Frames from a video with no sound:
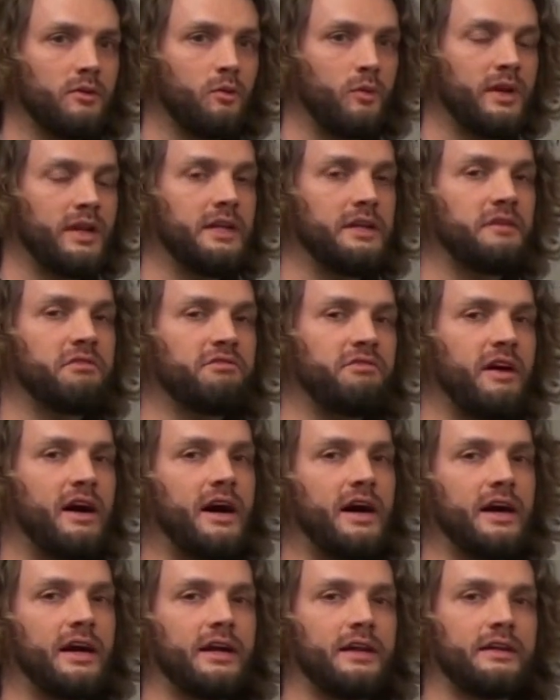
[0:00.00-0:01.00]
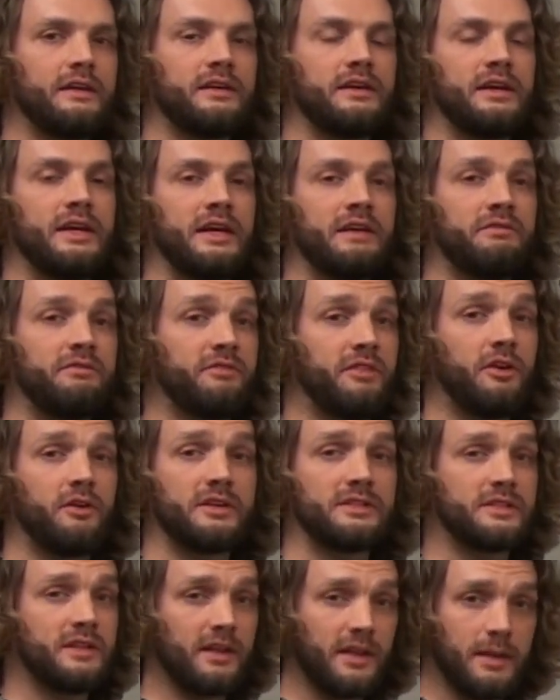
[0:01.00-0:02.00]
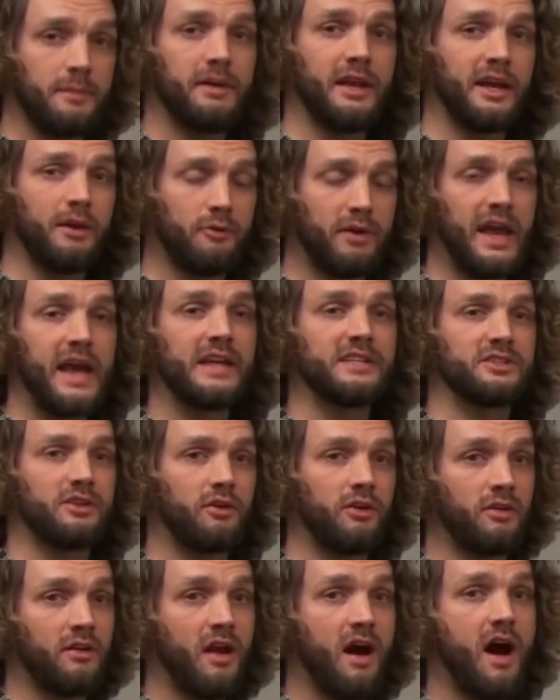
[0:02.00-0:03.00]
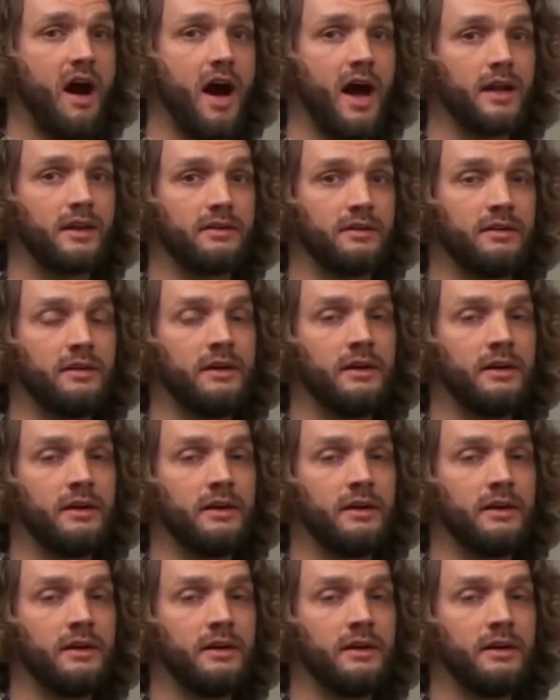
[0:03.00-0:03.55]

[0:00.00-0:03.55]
We need to find if there is a limiting reagent or not.